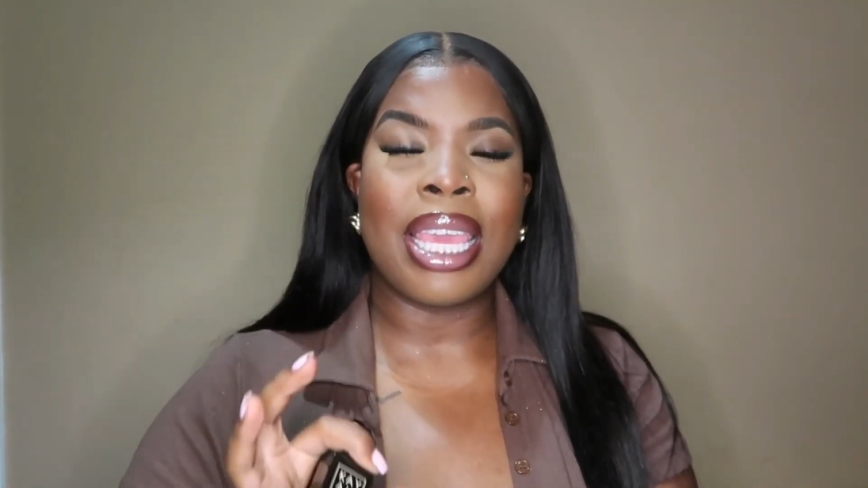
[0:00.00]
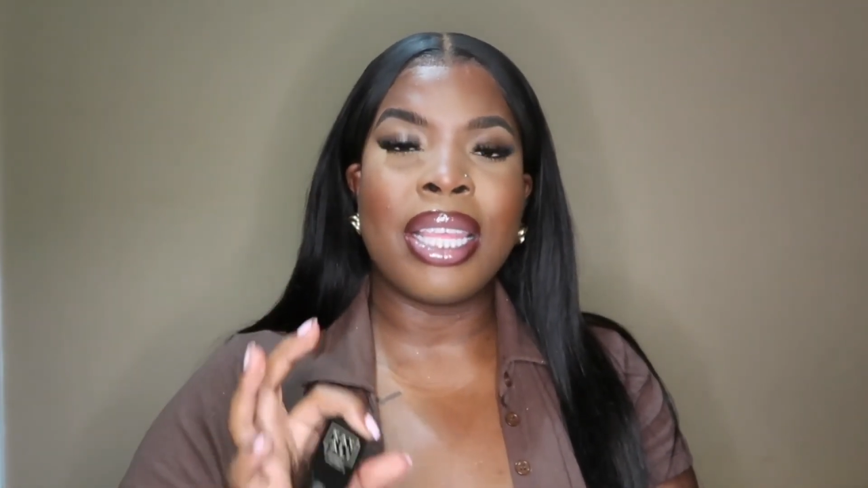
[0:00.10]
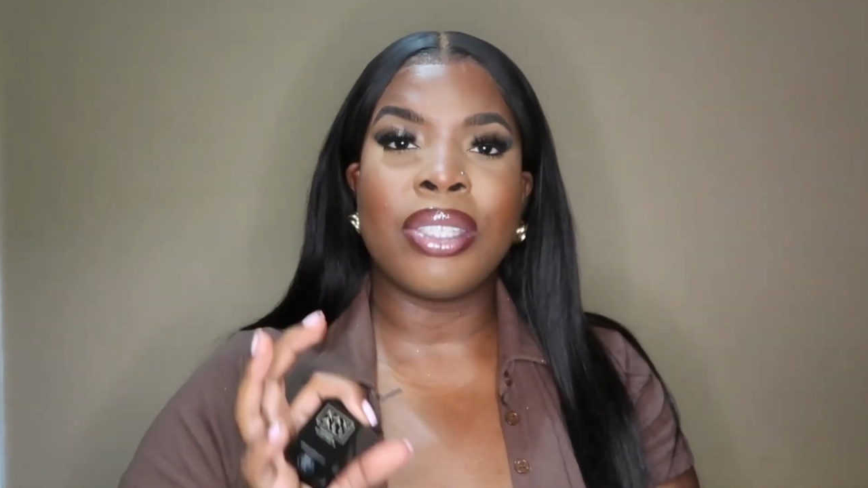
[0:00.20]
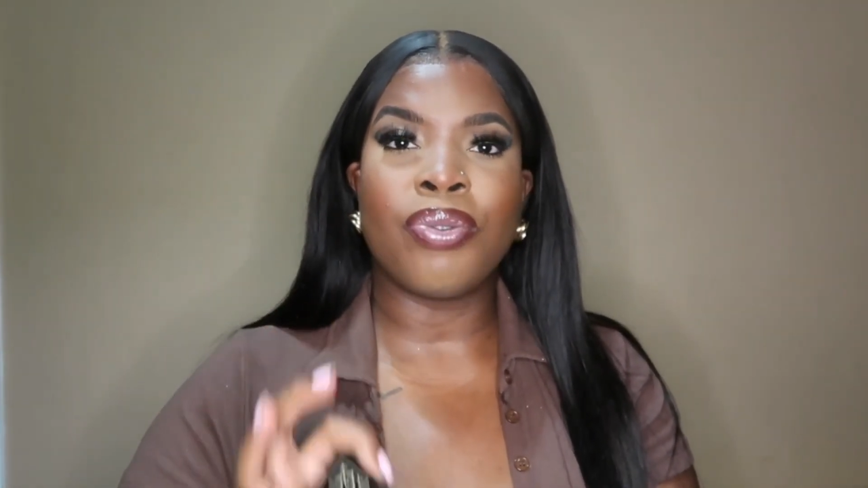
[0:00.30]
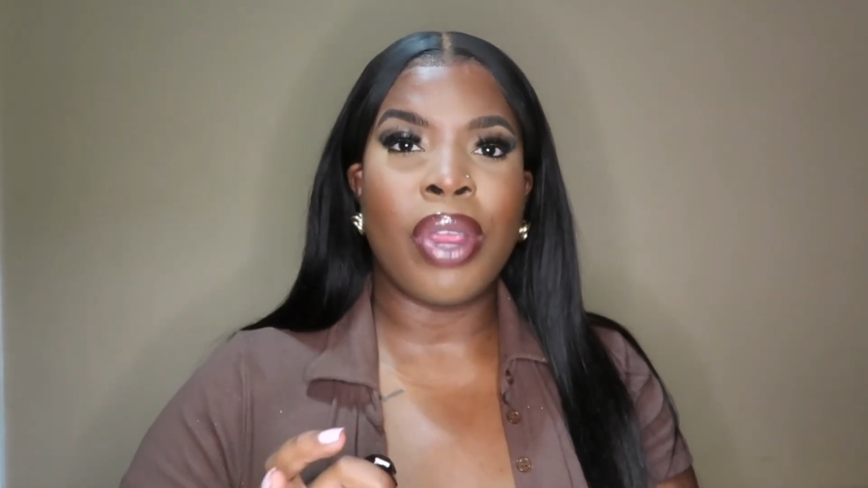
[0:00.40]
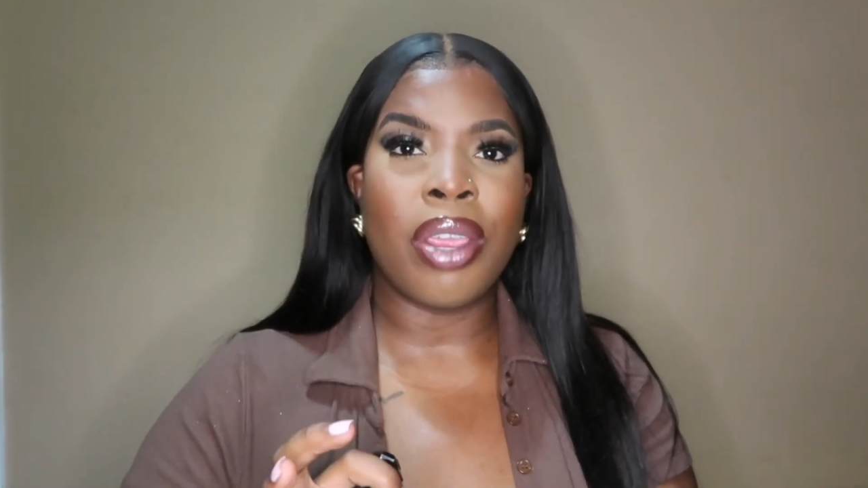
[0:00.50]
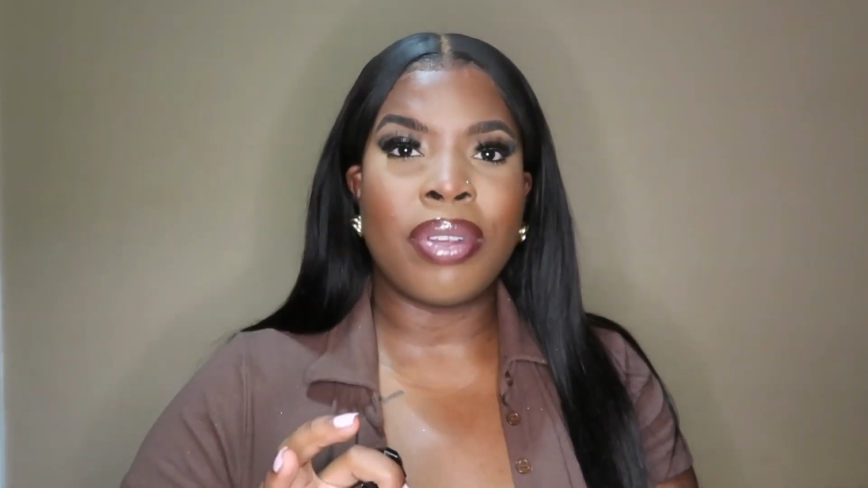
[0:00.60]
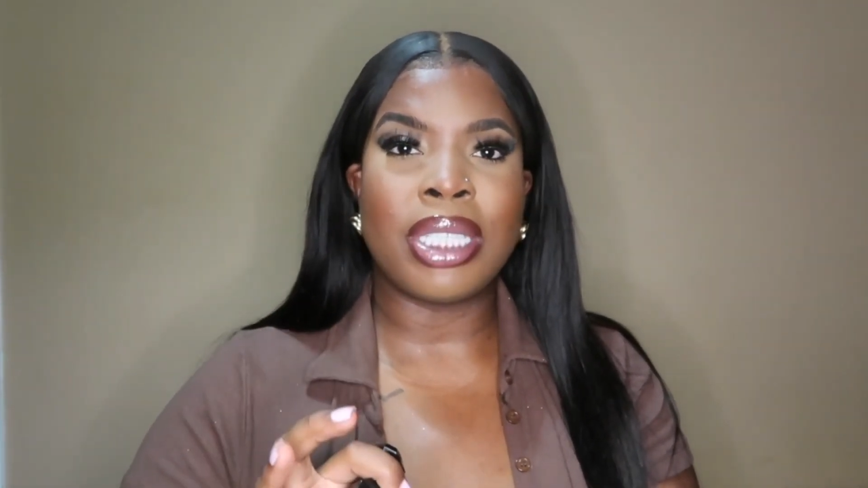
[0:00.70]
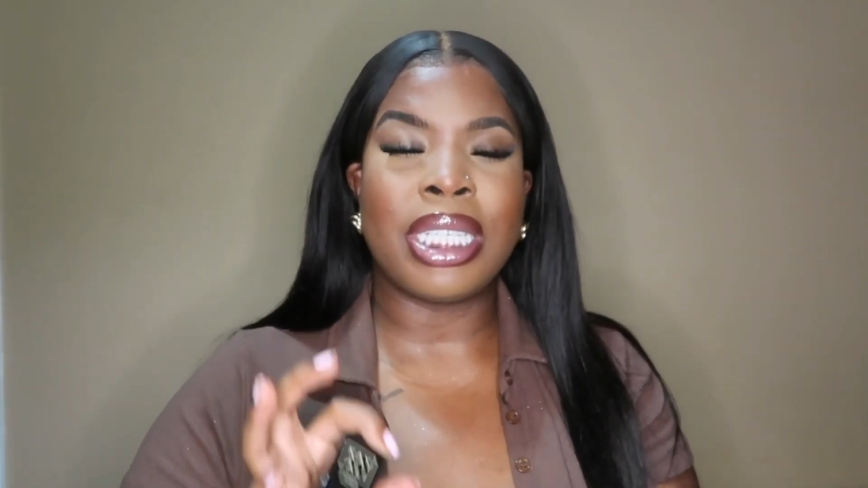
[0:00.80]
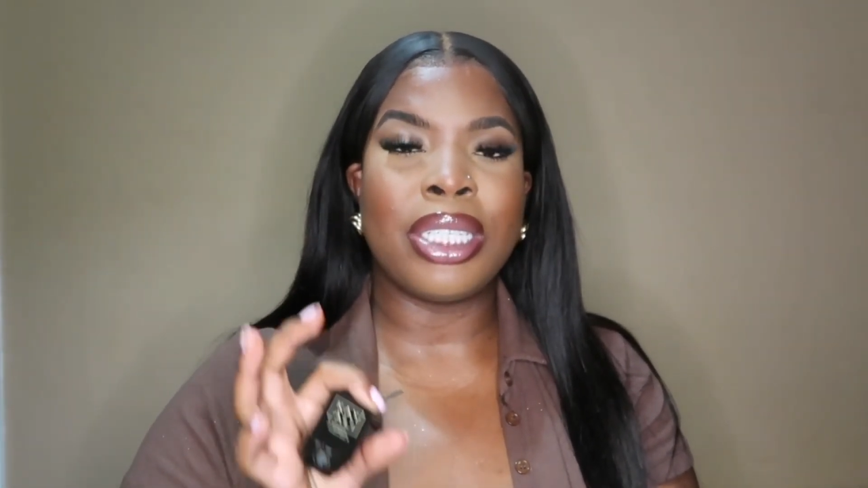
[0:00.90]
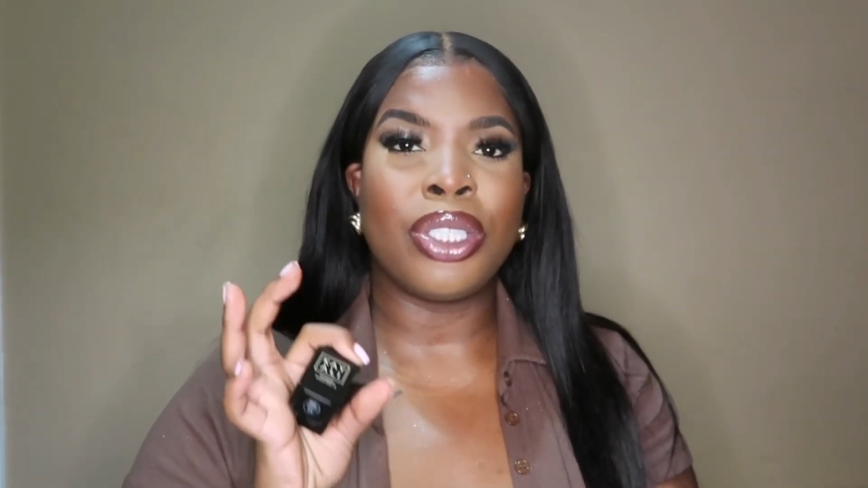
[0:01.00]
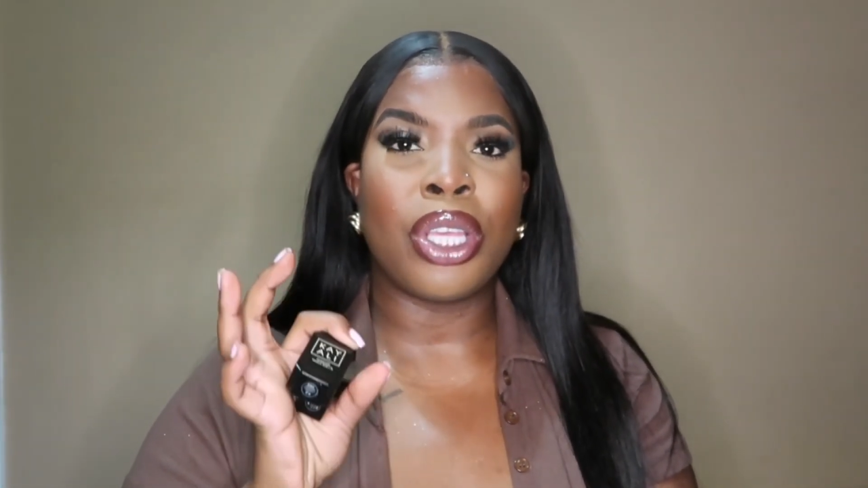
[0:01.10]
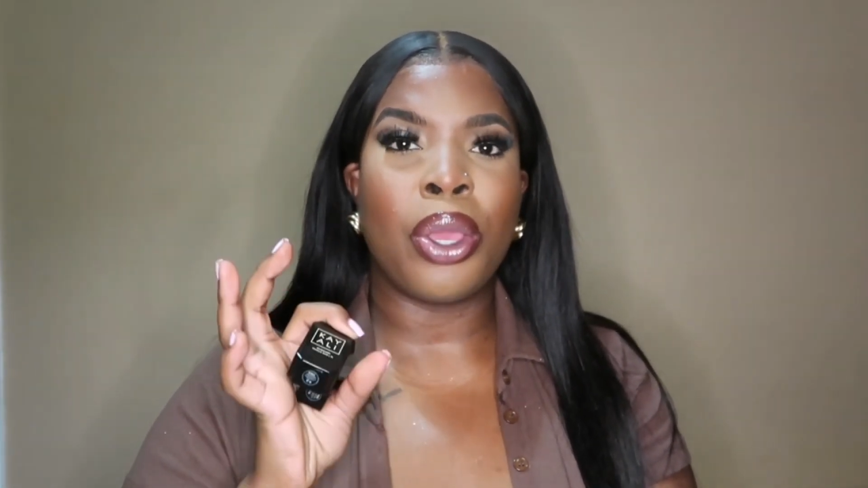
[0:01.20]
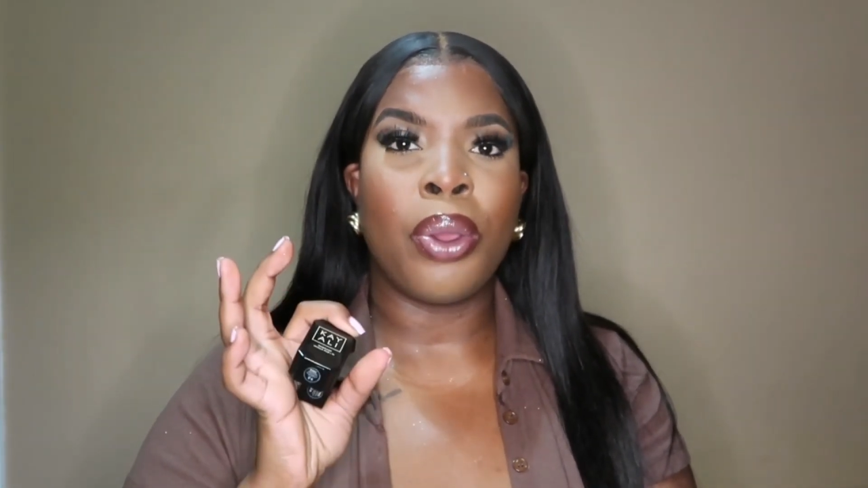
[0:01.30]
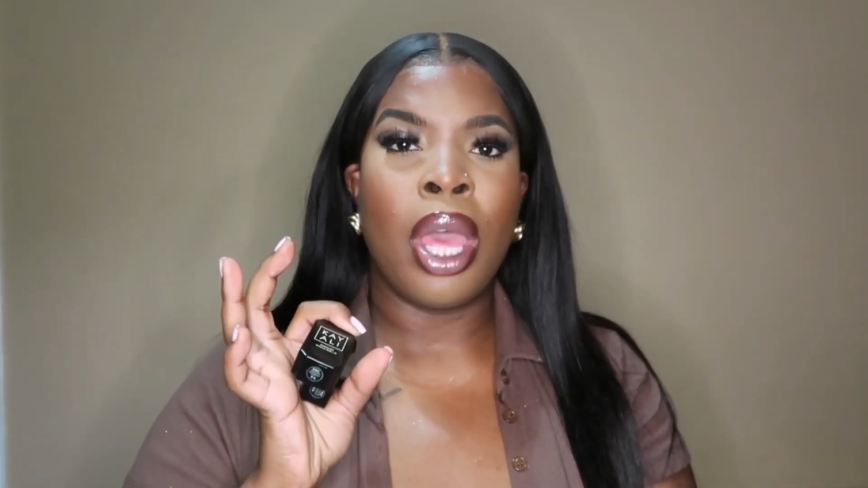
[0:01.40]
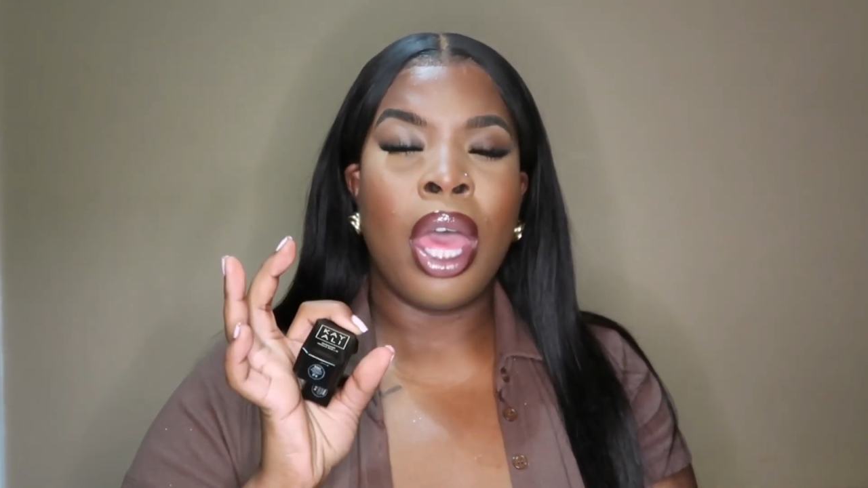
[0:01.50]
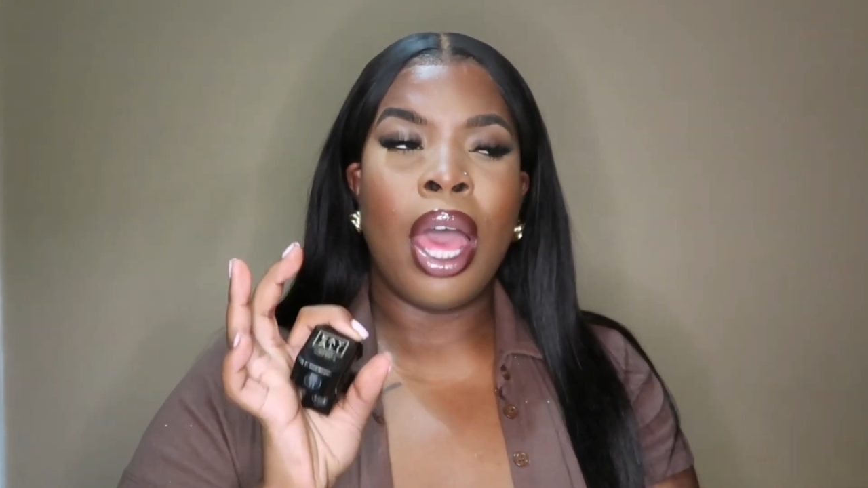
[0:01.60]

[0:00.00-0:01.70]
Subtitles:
eats fragrances, so